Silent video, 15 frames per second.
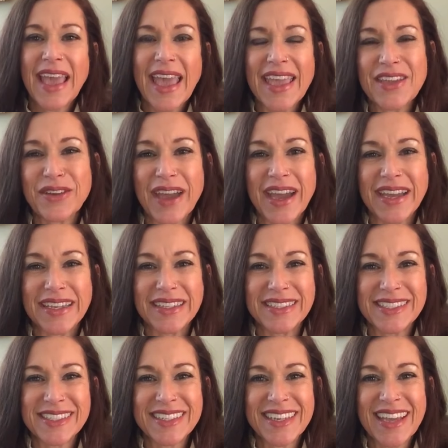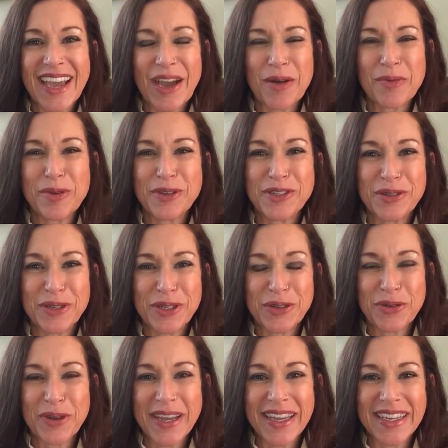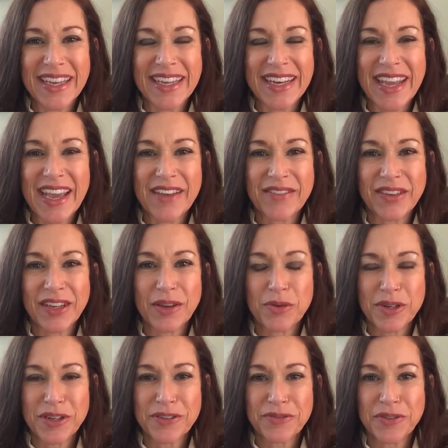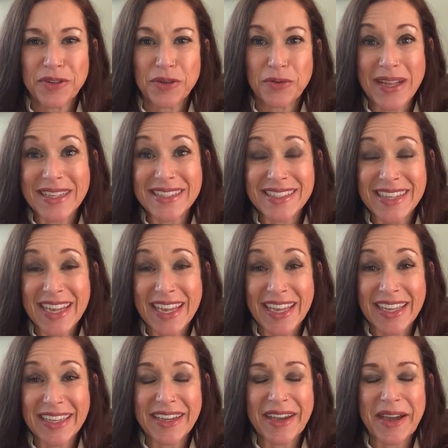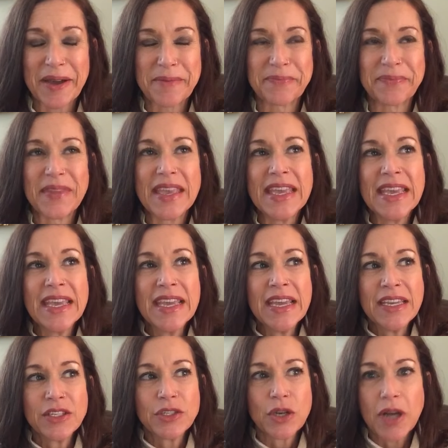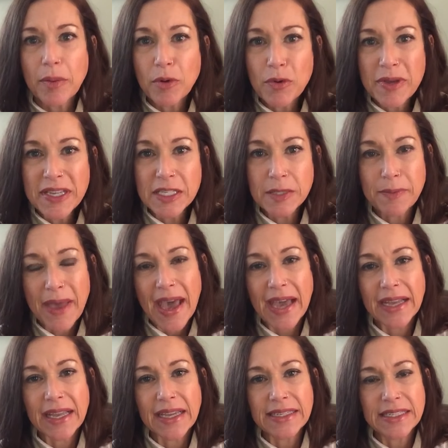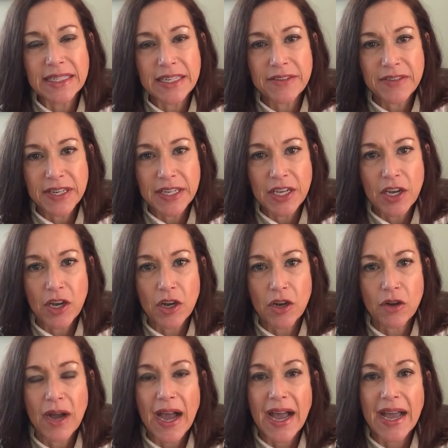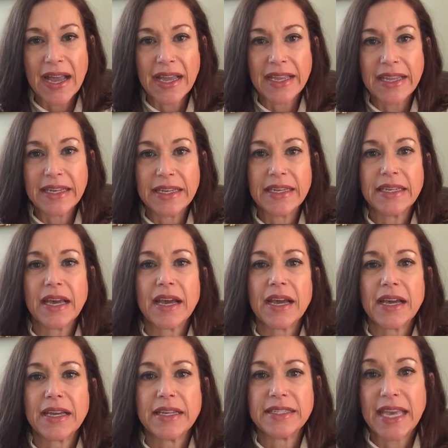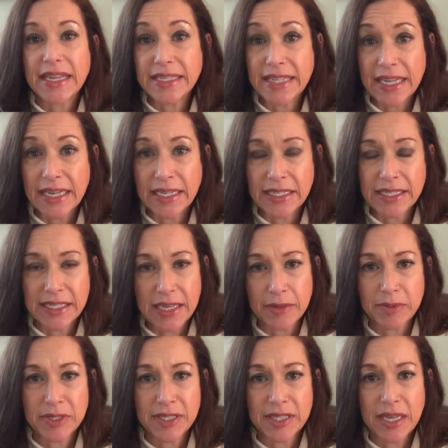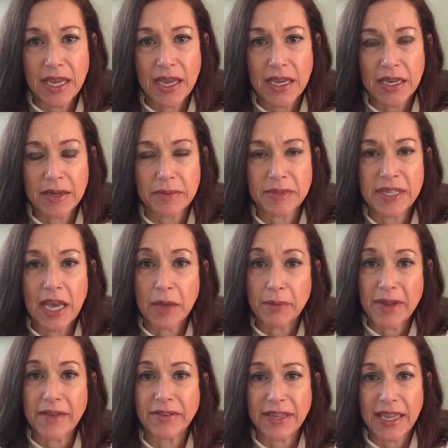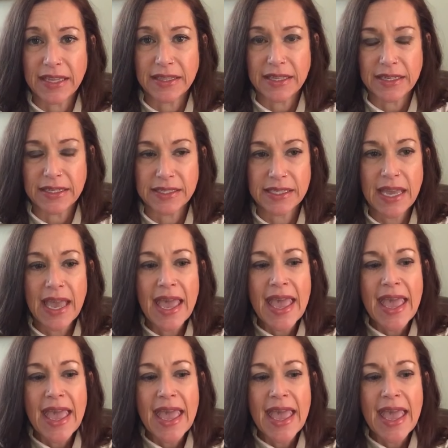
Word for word: Hey, you guys. I hope you're doing great and having a wonderful Wednesday. Um, so a couple weeks back, I did a video on uh, ten dating tips um, to help navigate this.